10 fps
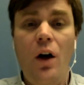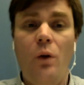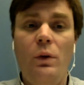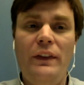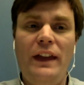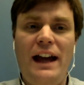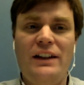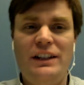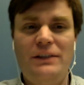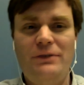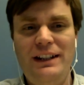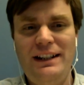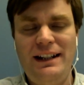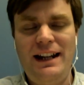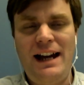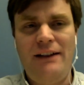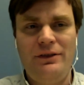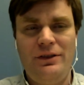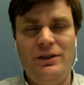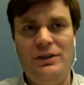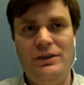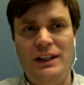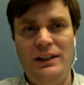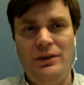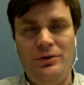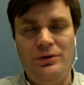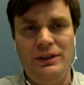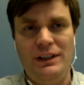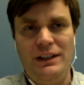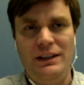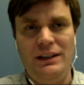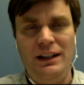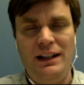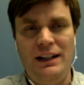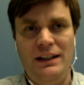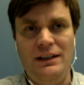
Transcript: Well, they actually released it after they told the uh,